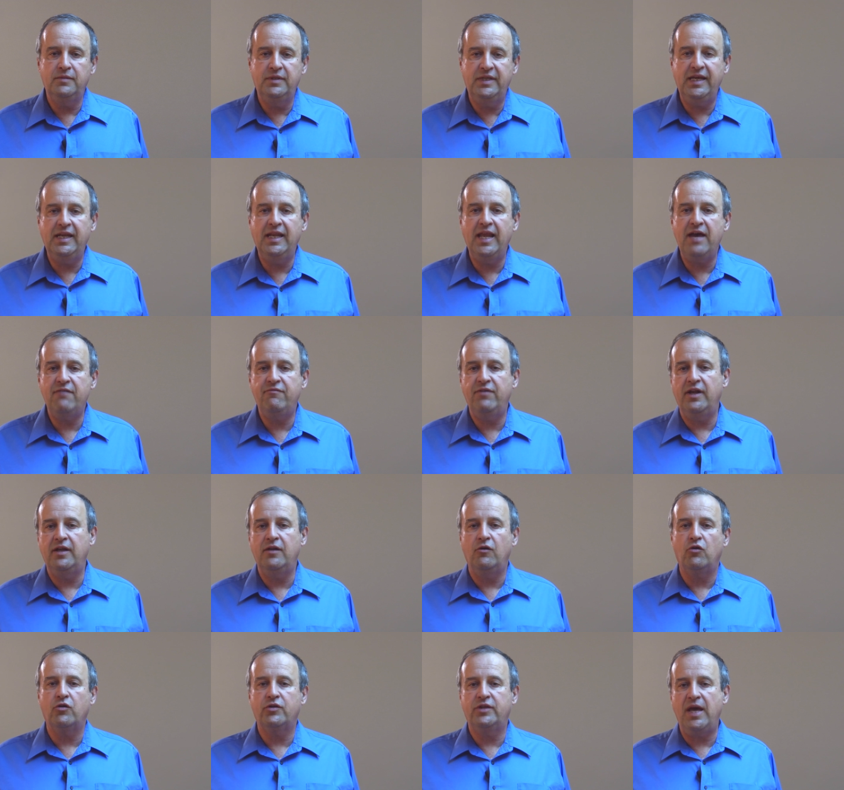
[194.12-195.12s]
D level
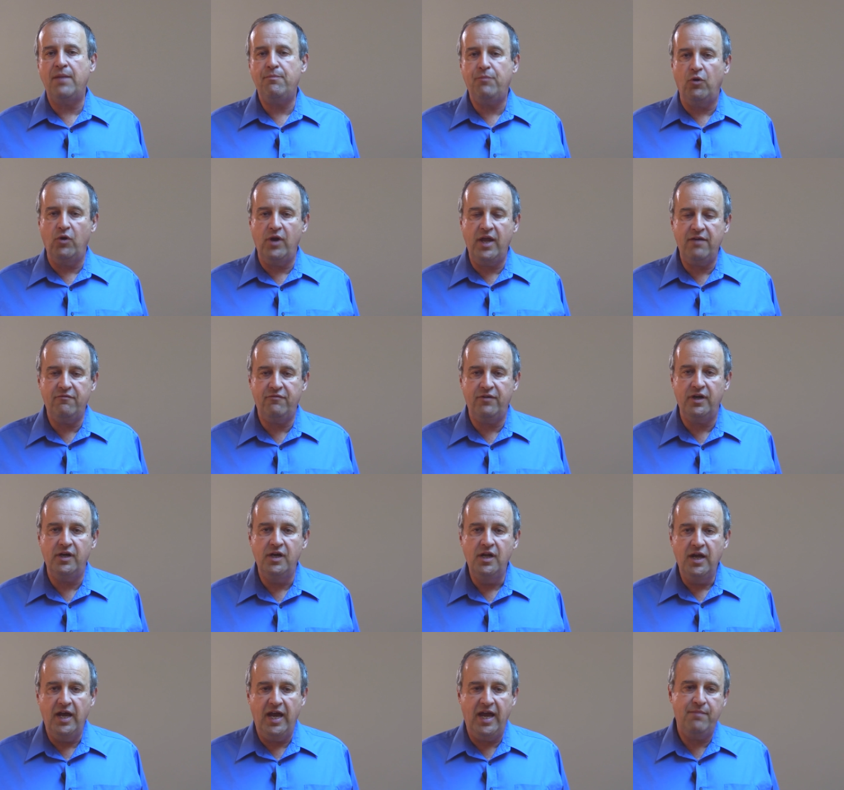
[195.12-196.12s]
or depot level
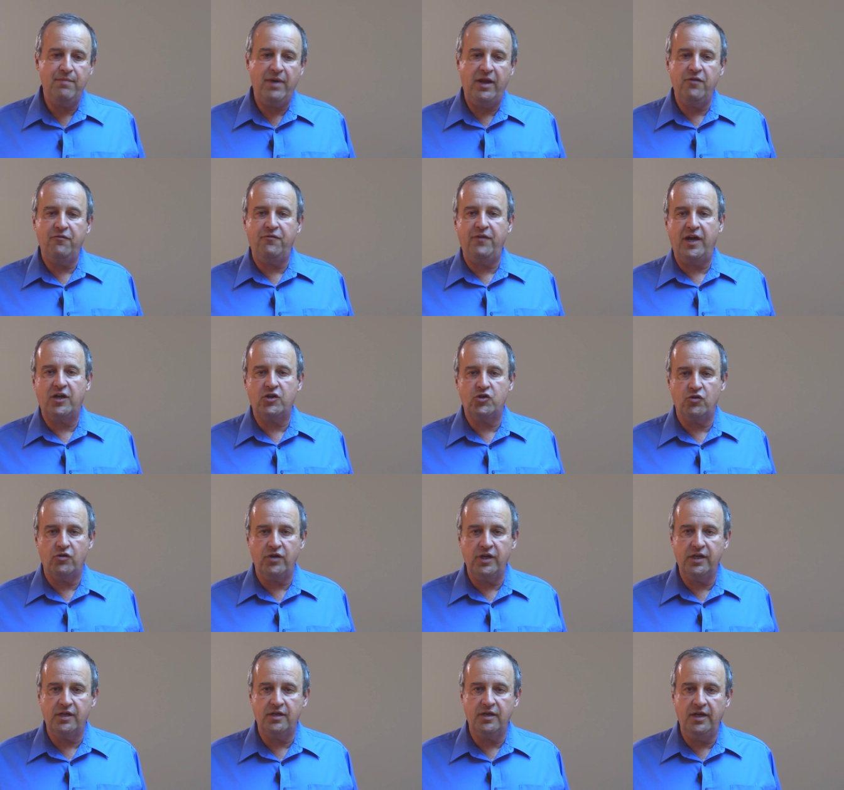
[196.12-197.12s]
and
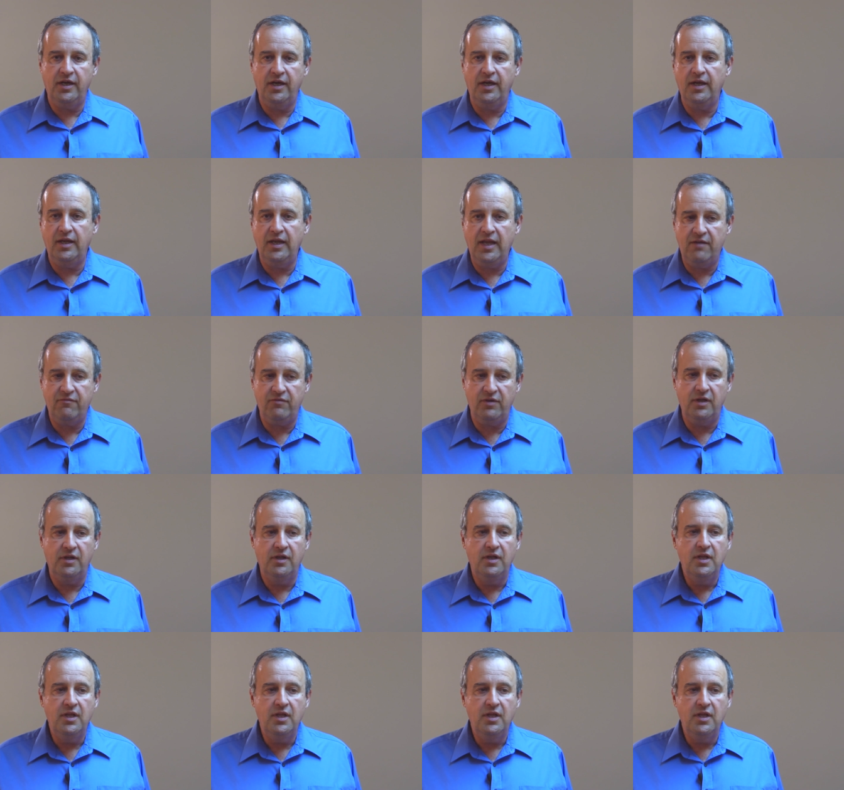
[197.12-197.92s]
manufacturing uh, level.